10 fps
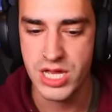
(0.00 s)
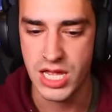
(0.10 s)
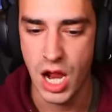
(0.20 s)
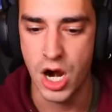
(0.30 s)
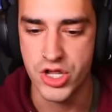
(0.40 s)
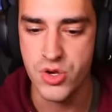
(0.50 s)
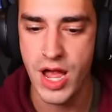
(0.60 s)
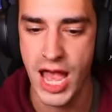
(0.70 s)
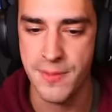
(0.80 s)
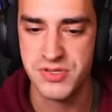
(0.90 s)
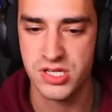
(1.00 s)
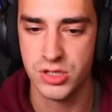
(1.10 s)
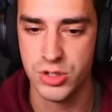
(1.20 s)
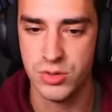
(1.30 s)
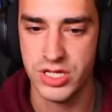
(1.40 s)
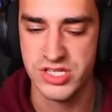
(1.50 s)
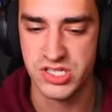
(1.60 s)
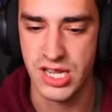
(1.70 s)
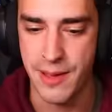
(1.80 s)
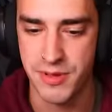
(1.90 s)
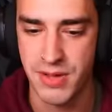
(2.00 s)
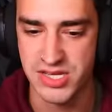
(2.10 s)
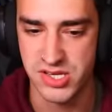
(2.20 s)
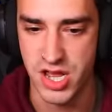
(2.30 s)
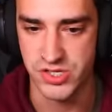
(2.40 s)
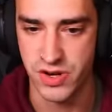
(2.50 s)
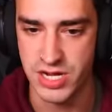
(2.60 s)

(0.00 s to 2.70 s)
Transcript: kidding? Are you absolutely slapping my socks